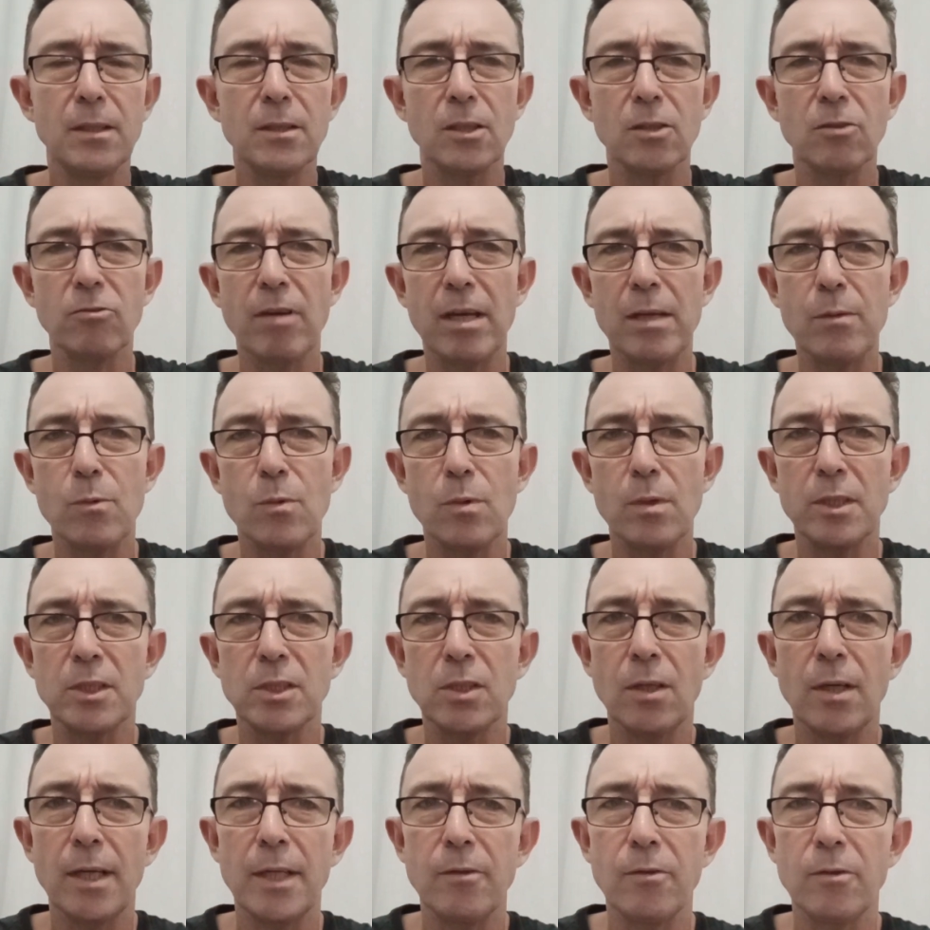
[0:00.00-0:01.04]
the Great Wall of
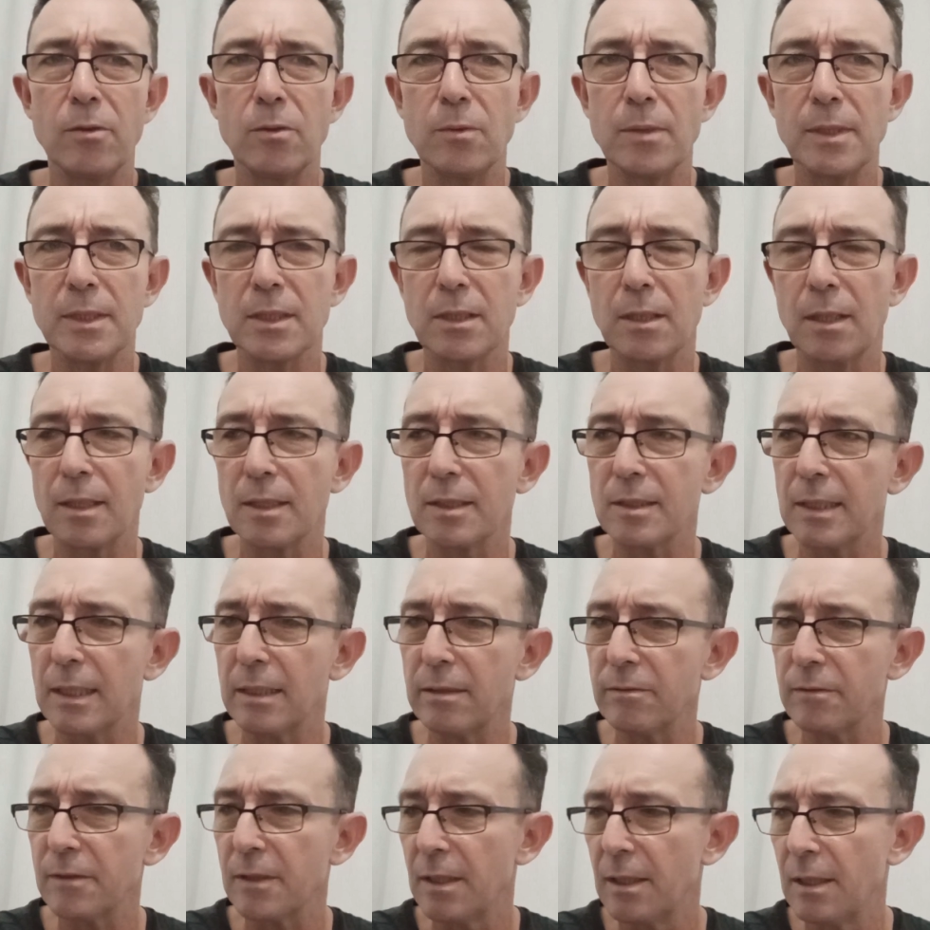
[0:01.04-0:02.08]
China and all this kind of
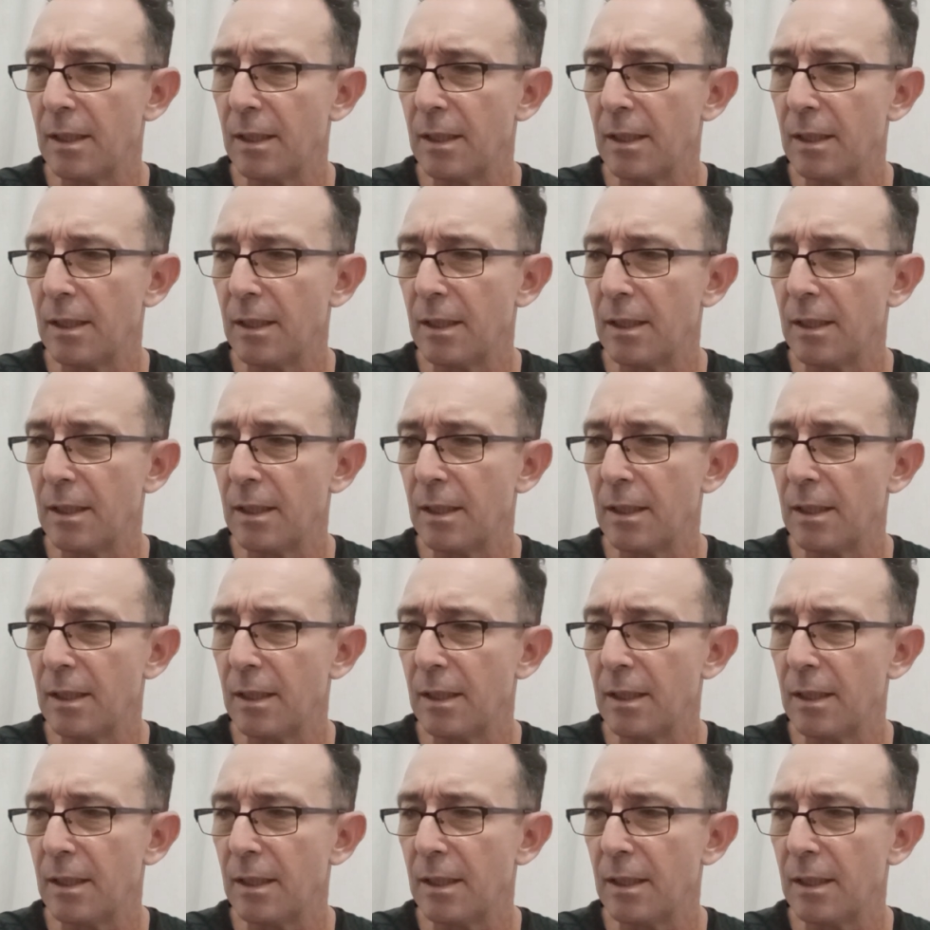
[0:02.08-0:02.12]
stuff.